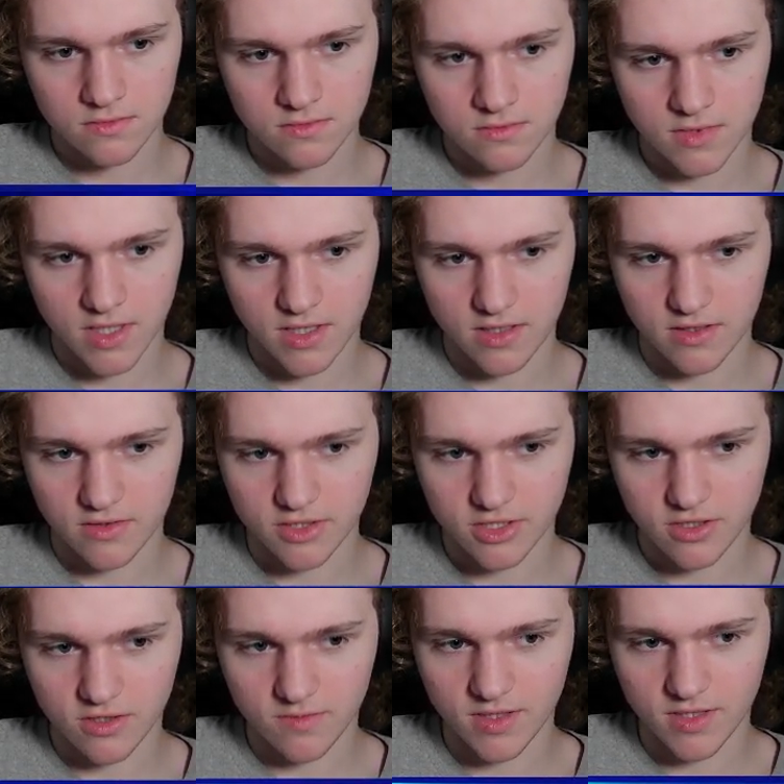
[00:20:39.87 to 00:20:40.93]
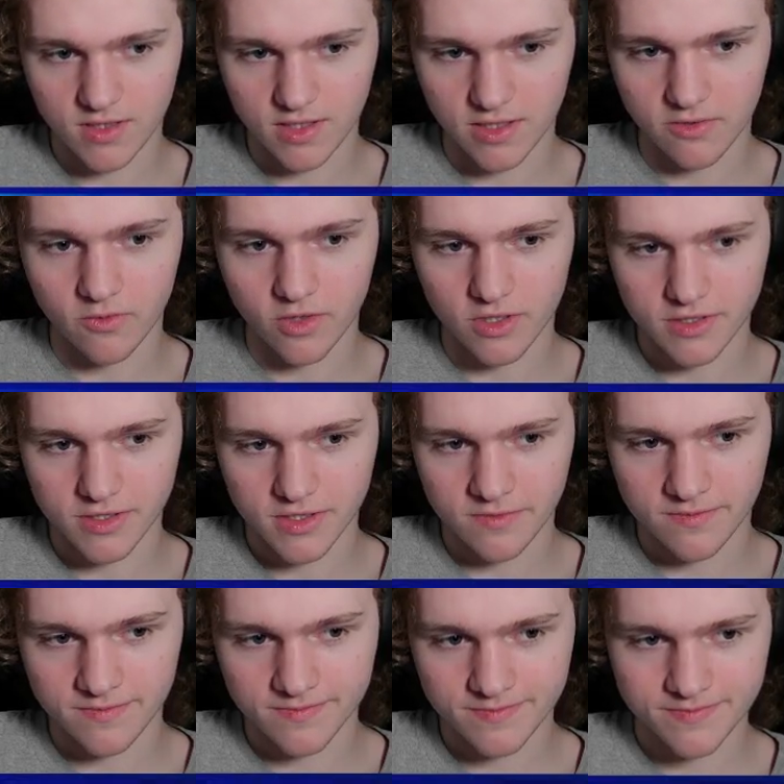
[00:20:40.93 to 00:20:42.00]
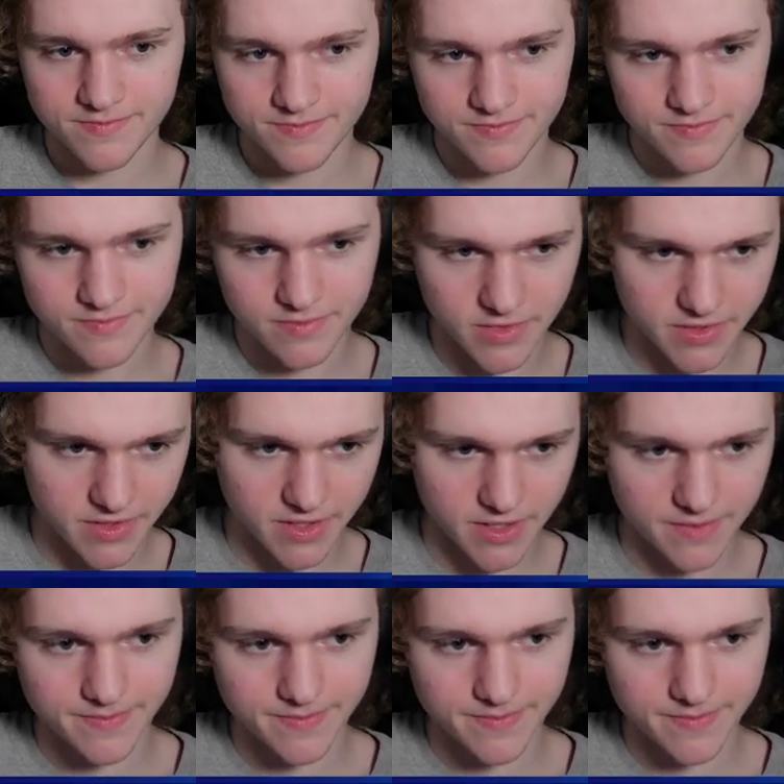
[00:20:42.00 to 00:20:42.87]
I don't know, this could be like worse. We'll see.